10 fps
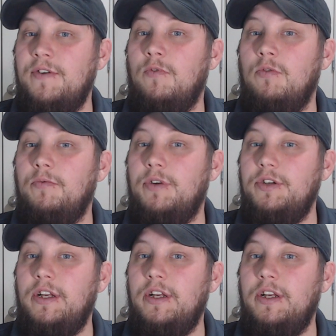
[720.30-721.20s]
for 401,
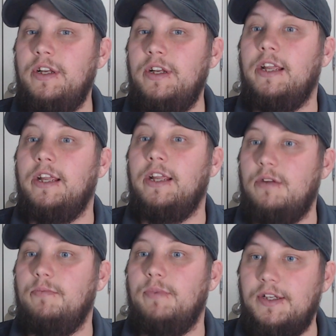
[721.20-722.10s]
you need to look at getting
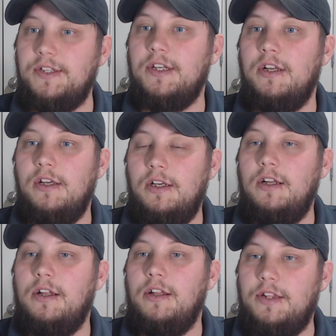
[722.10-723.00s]
some, because
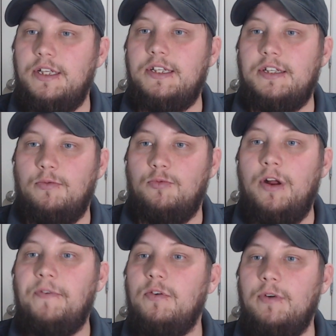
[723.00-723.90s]
this is a
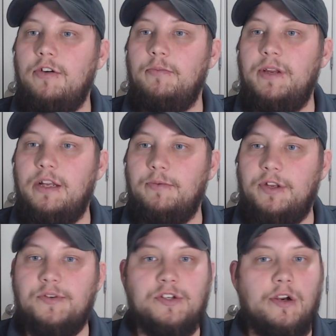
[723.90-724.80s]
rough career to be in with
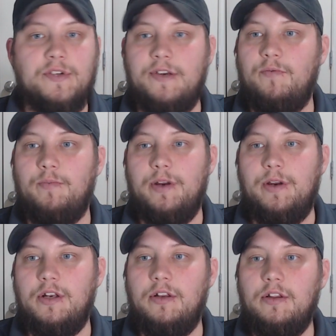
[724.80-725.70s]
no service
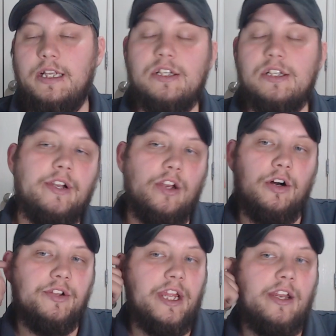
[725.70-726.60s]
information. At least look at
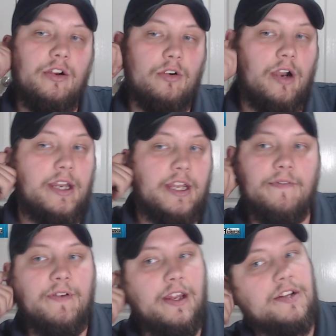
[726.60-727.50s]
AllData or
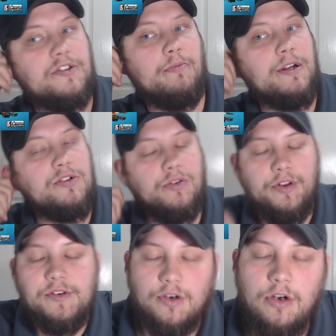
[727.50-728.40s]
Identifix or Mitchell.
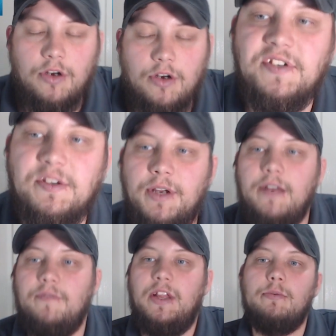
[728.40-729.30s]
Those all have some
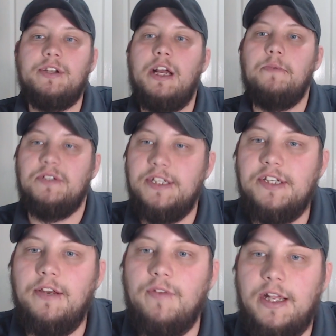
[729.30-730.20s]
kind of labor times
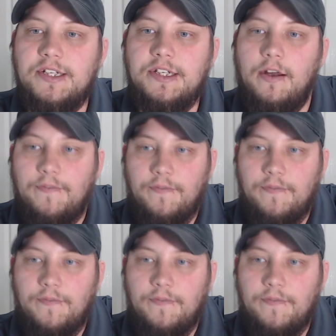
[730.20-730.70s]
listed for that stuff.